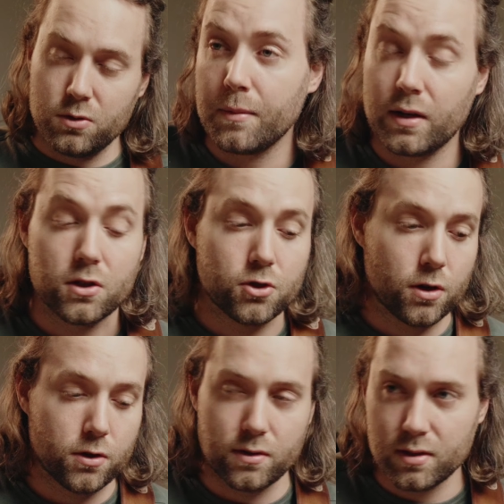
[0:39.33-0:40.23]
I'm going to show
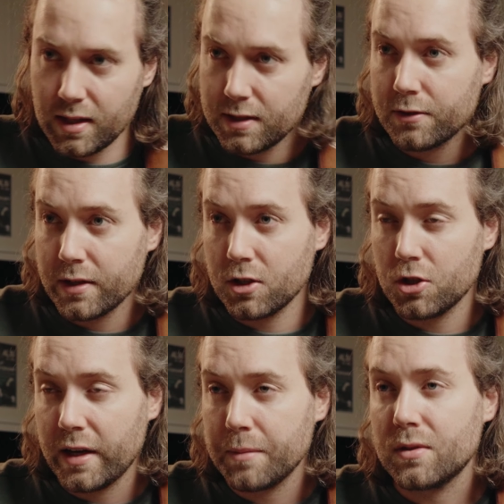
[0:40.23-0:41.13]
you the 6-string
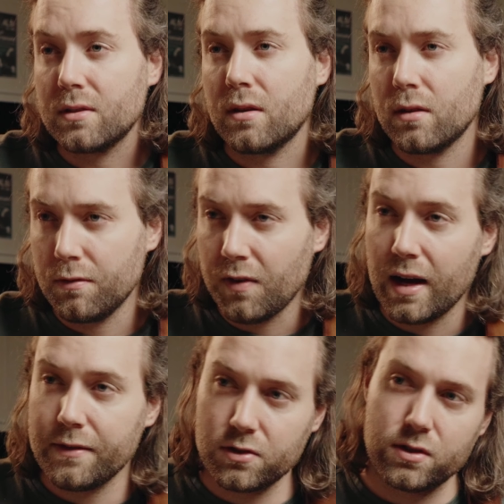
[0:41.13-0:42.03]
shapes, the
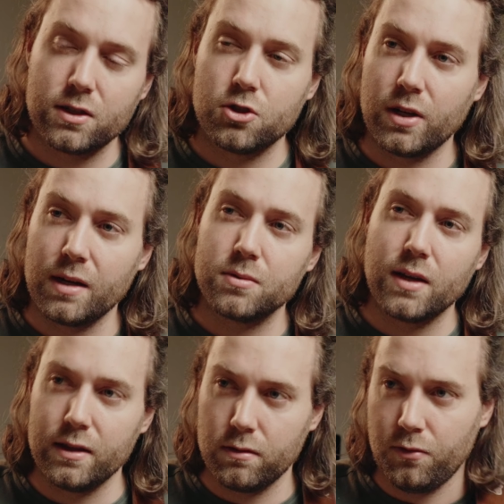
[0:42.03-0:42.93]
5-string shapes,
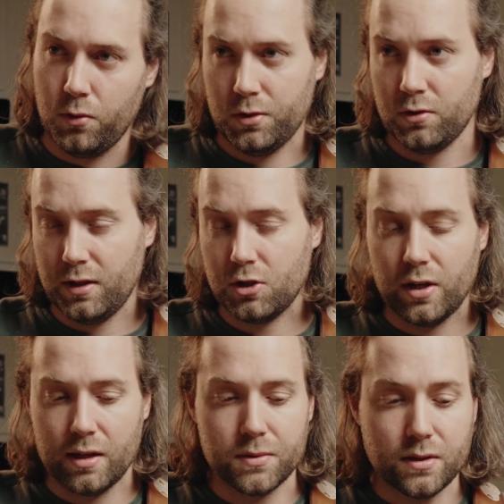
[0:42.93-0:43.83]
and the 4-string
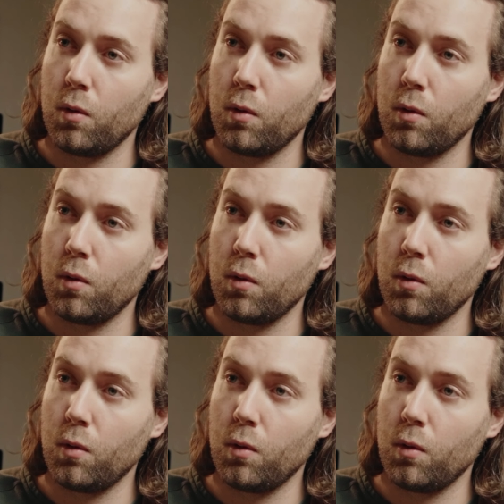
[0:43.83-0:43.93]
shapes.